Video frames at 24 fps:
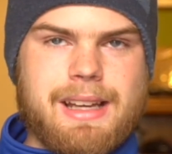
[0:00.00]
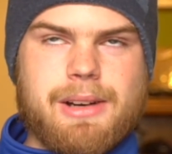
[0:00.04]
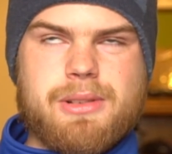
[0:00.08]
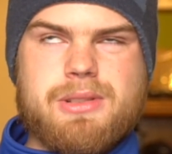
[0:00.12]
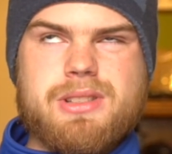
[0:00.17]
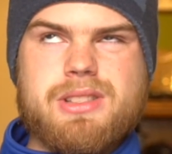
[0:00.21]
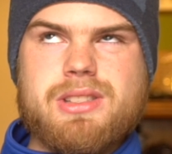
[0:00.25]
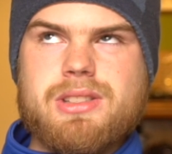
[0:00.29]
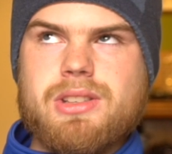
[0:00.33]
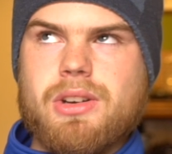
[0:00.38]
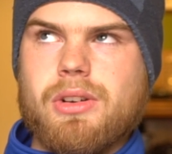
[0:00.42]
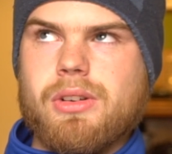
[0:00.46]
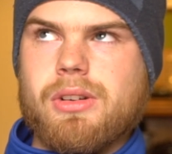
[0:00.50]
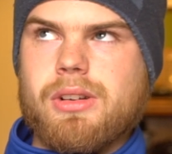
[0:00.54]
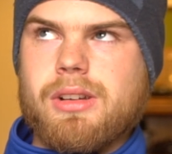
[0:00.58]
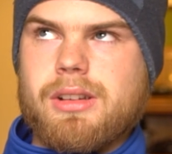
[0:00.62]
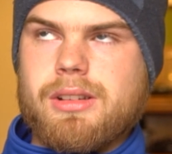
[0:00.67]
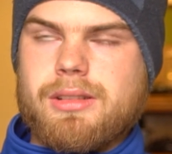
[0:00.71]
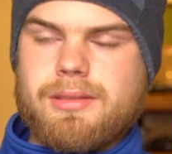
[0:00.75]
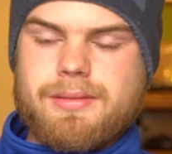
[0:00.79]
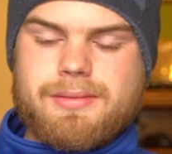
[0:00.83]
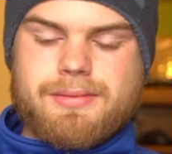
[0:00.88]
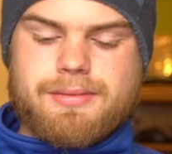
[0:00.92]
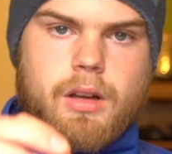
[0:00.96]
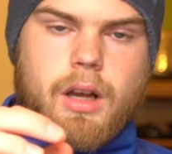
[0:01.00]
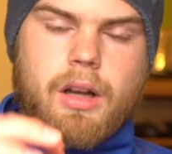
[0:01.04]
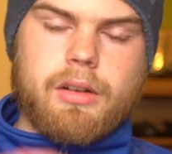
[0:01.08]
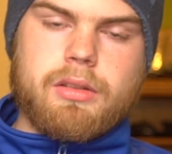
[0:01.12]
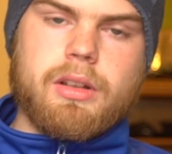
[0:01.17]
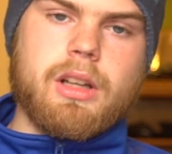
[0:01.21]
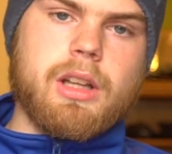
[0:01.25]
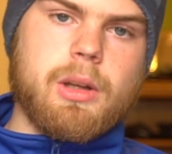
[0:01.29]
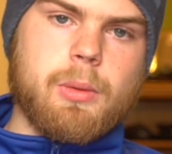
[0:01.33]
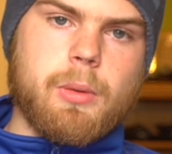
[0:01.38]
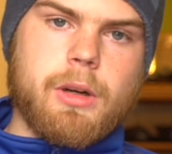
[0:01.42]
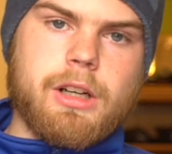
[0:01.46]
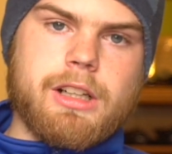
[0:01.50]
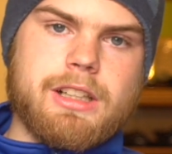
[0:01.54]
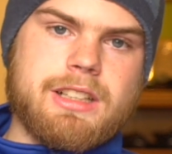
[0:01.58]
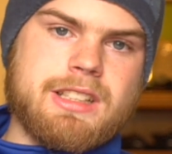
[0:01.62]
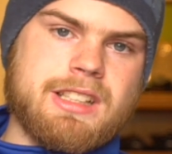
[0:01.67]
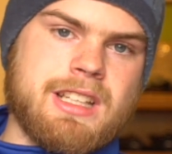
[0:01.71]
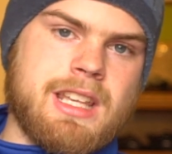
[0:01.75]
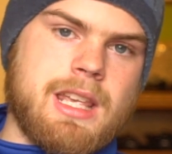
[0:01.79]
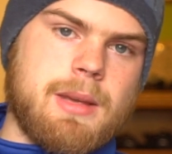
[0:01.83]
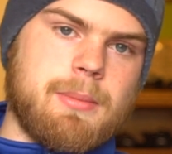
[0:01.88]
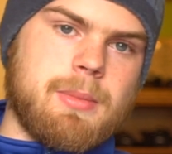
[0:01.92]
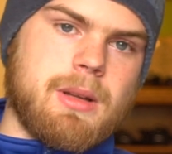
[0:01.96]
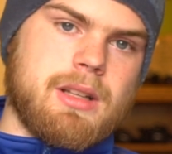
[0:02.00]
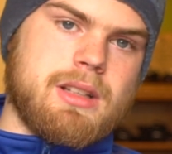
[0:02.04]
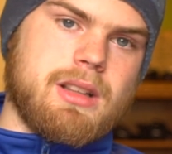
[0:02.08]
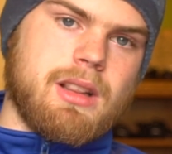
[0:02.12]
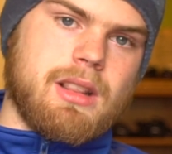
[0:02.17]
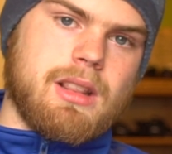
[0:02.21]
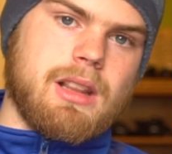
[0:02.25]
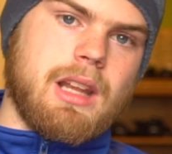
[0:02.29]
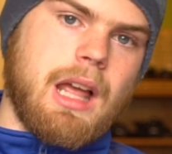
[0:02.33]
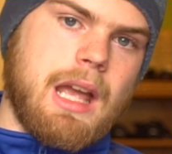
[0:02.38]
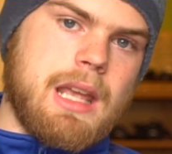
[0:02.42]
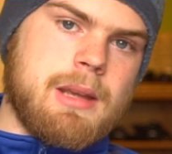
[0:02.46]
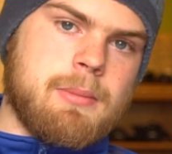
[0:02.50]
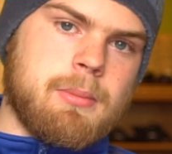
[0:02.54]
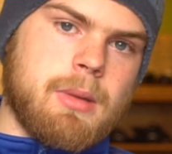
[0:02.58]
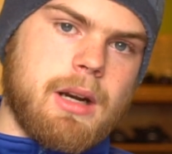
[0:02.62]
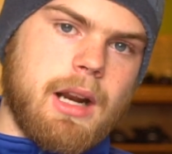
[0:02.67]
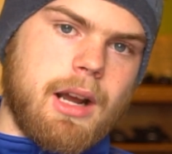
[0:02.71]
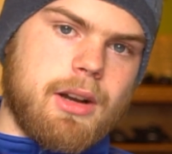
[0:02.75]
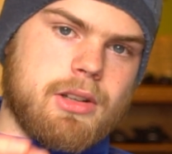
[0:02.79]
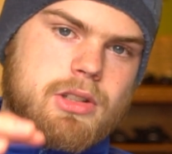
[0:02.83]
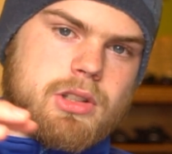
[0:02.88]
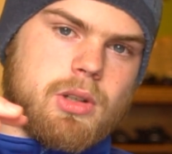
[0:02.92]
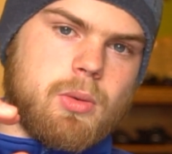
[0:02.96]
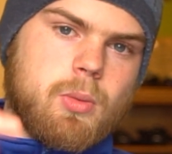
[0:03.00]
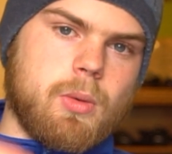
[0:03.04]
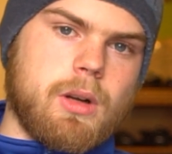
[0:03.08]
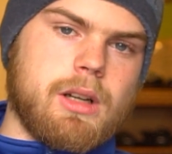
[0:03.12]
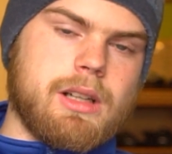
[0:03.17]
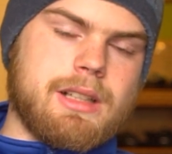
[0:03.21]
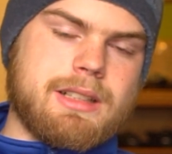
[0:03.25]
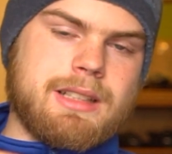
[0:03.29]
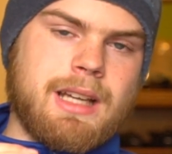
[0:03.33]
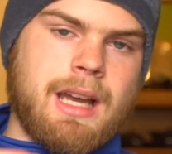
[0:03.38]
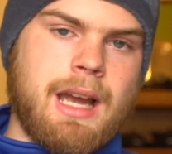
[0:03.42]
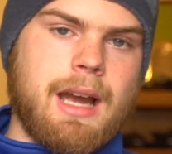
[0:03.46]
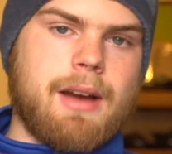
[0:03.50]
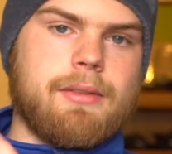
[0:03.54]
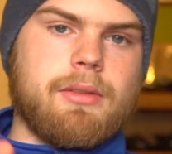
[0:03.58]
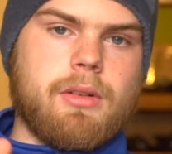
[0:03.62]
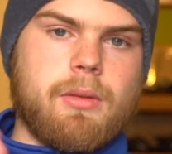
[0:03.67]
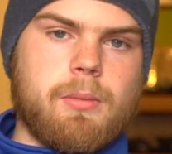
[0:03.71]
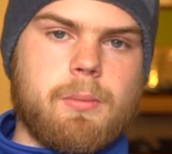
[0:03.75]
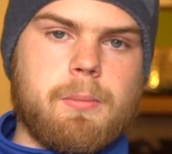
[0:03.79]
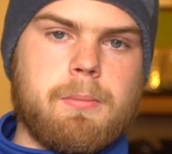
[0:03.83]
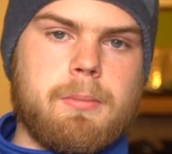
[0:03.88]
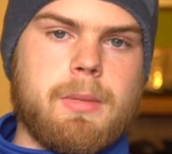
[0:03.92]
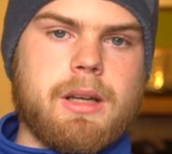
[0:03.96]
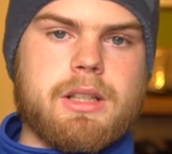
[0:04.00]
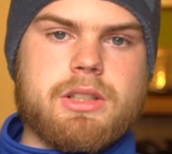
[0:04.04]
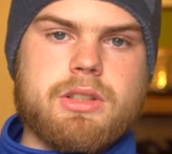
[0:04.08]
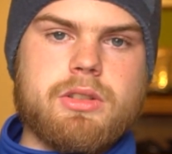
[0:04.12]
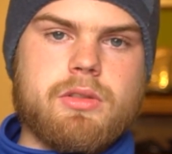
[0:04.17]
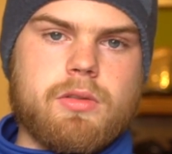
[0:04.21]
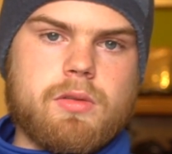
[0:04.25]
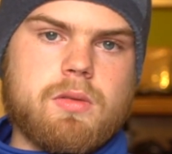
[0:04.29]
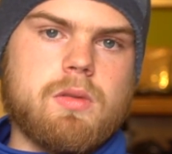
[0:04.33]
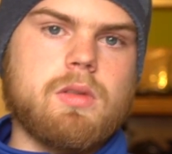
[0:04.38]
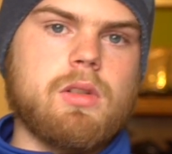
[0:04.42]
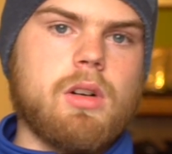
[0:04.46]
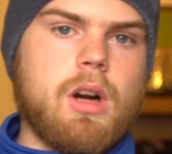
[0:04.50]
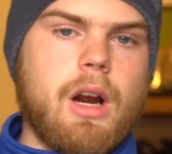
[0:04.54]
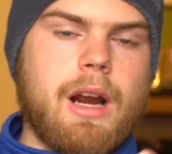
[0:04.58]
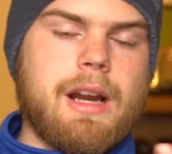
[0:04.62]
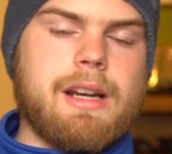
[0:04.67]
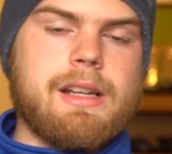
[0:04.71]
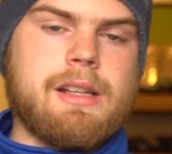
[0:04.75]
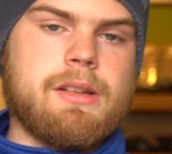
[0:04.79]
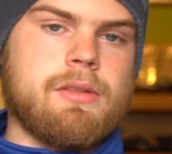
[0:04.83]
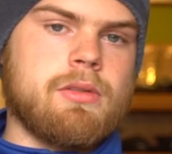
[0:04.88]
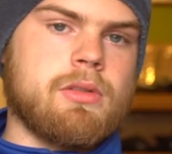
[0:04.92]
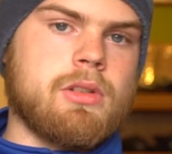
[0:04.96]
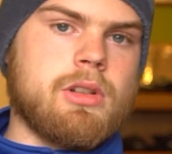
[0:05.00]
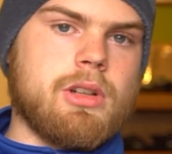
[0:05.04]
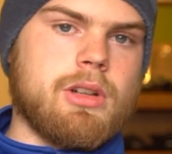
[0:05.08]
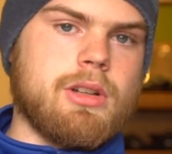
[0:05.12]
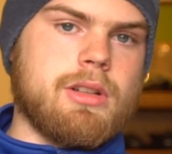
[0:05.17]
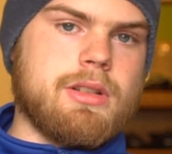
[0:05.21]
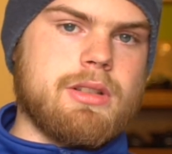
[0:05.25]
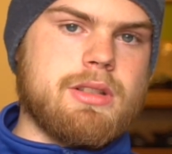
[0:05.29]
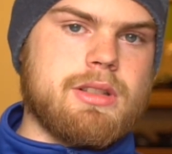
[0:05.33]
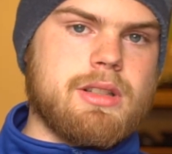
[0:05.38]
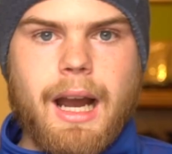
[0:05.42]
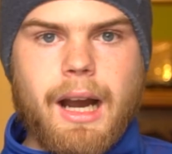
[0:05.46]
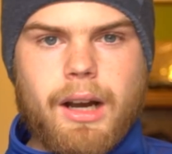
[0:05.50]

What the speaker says: That was so good. I really wanted to keep it light, but I also wanted to have a mixed variety of goods.